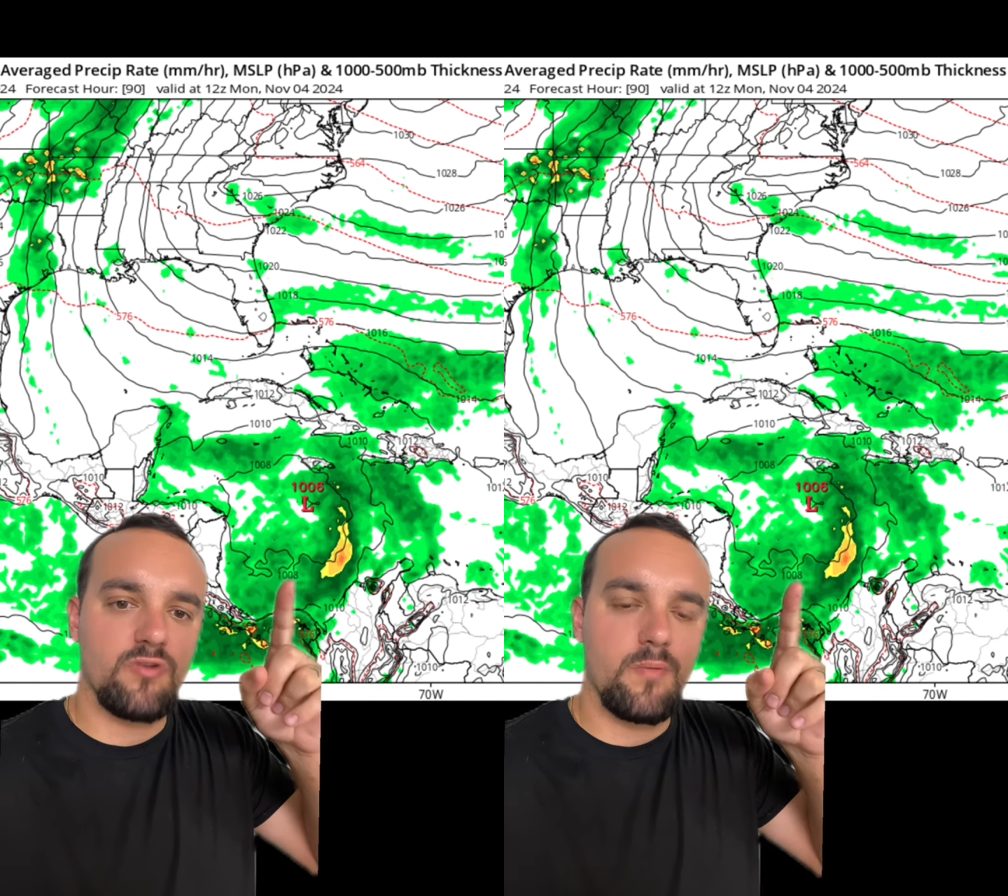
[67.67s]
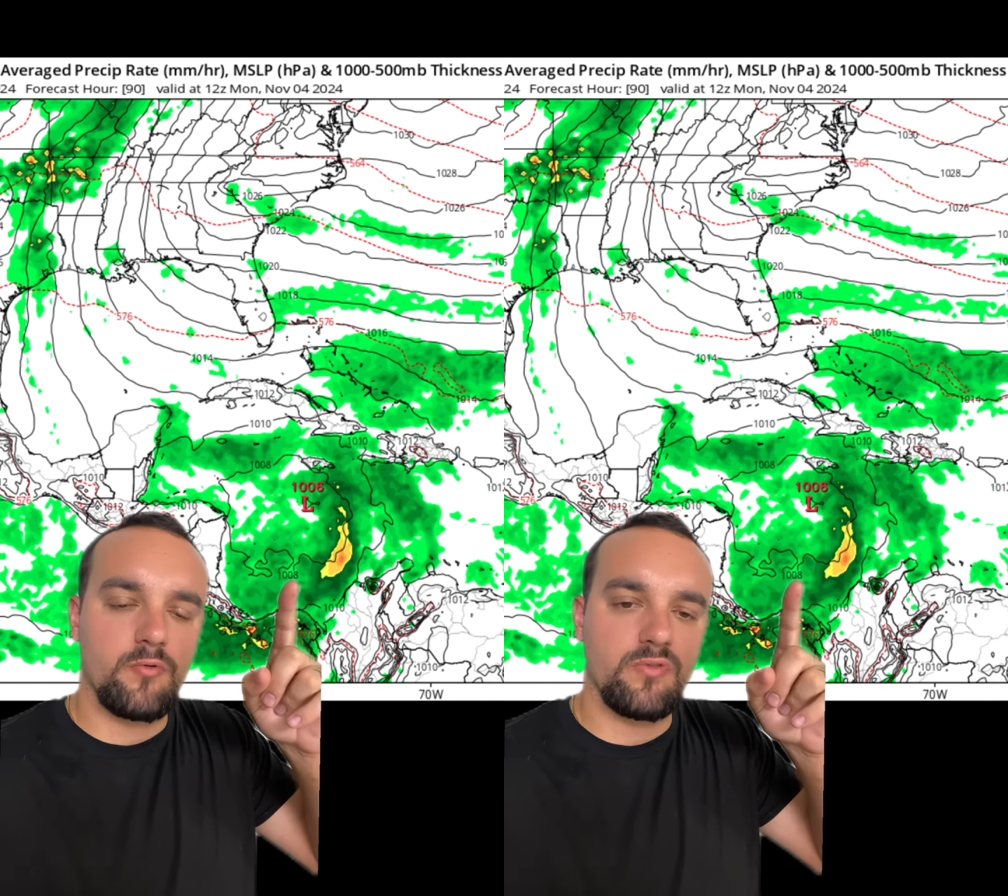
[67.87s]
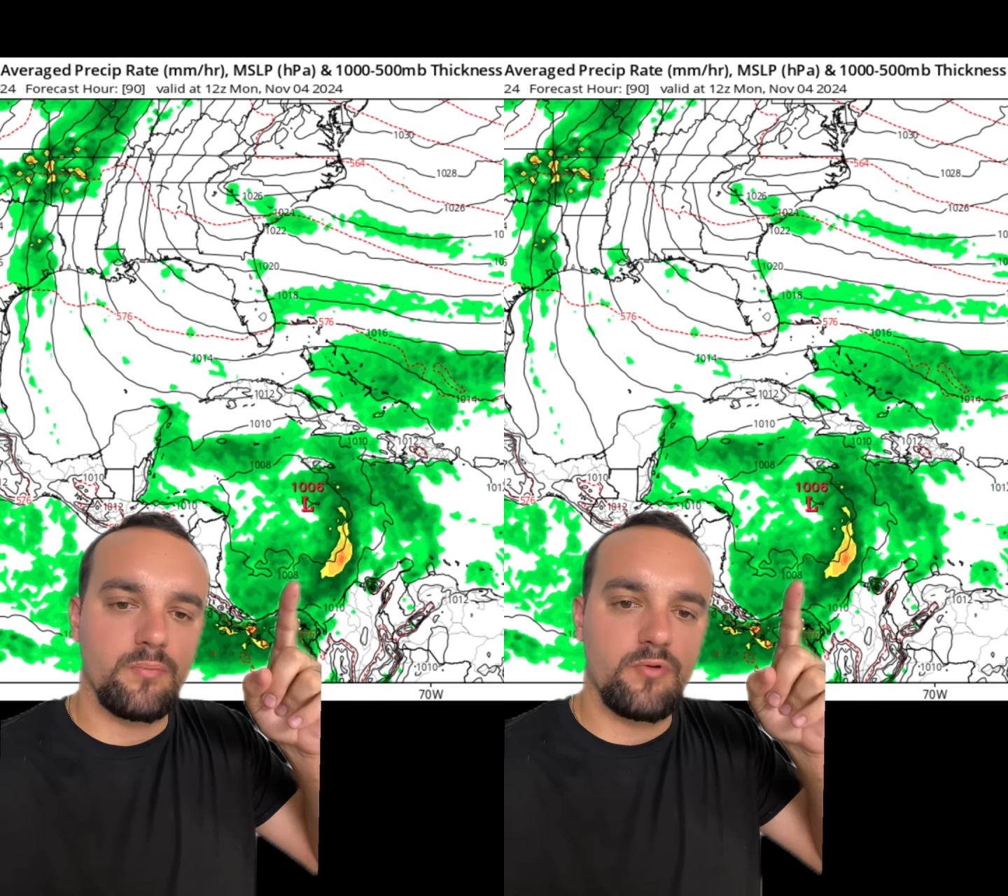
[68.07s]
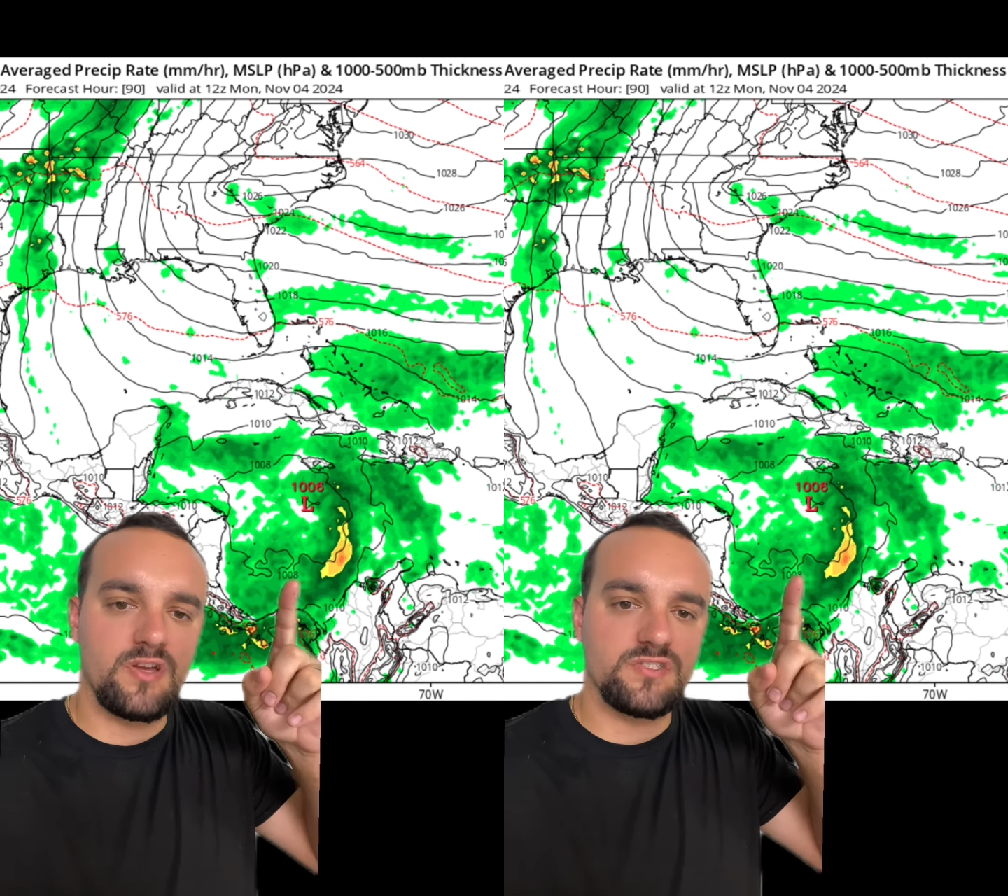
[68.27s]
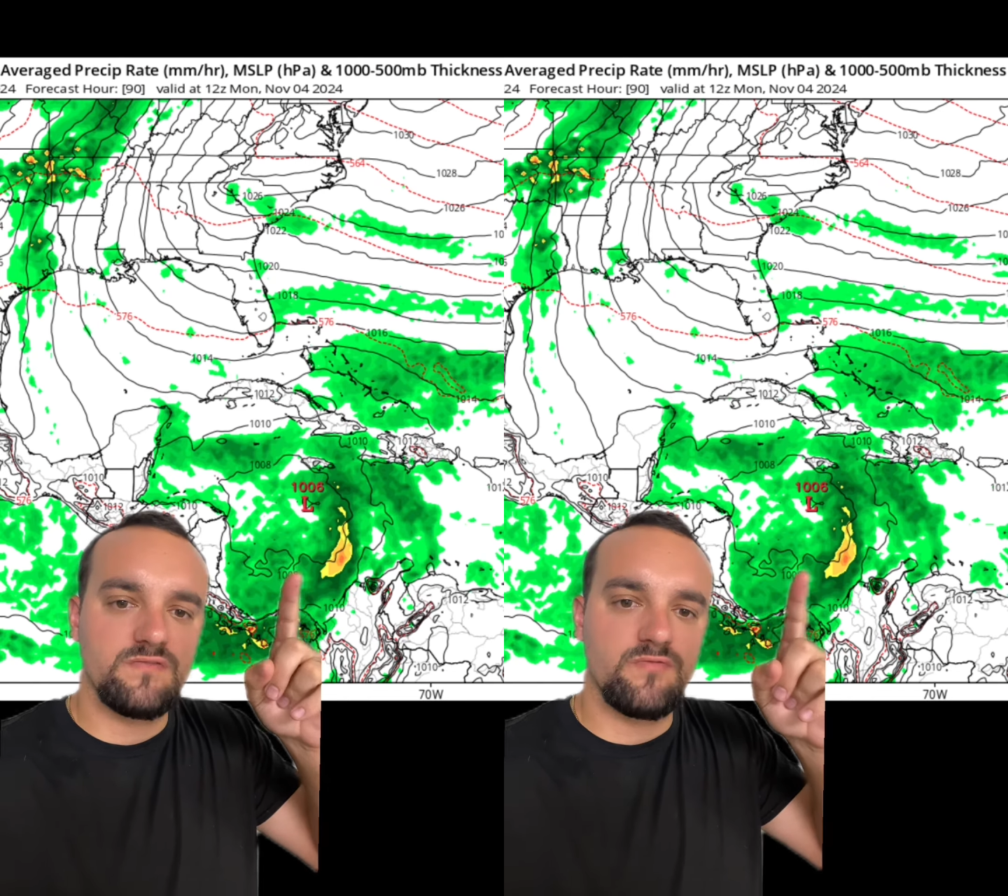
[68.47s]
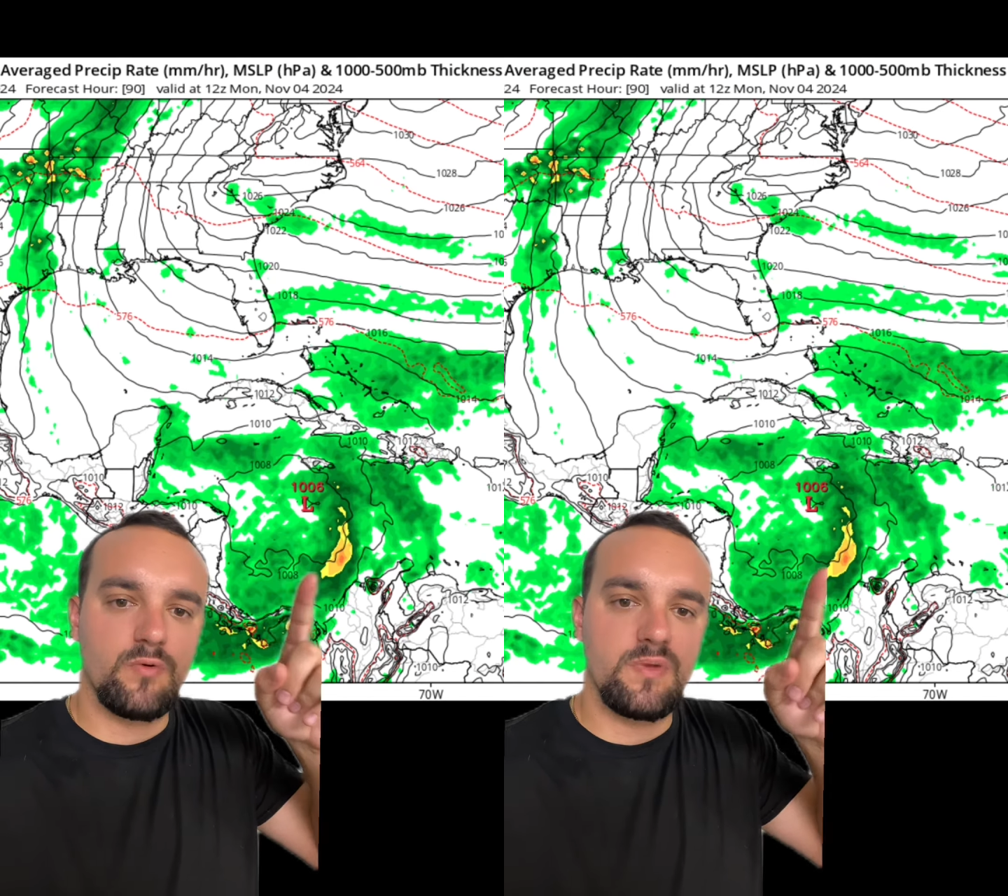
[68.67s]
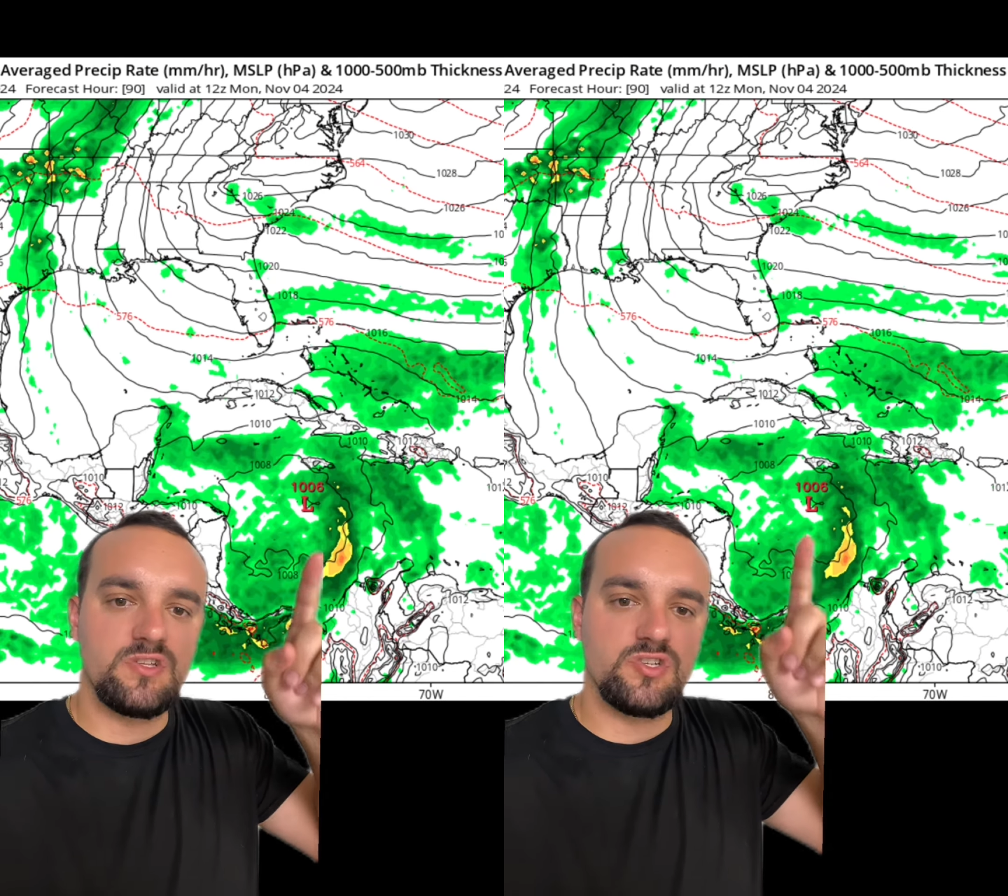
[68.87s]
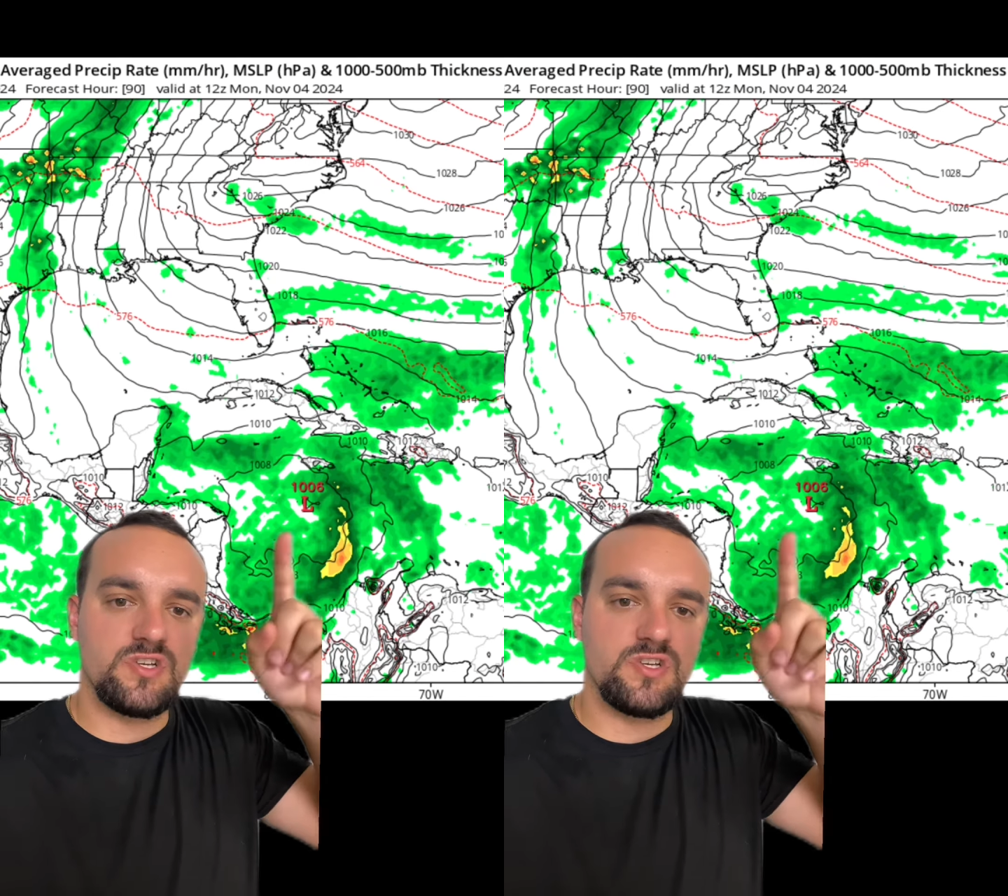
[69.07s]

tropical depression forming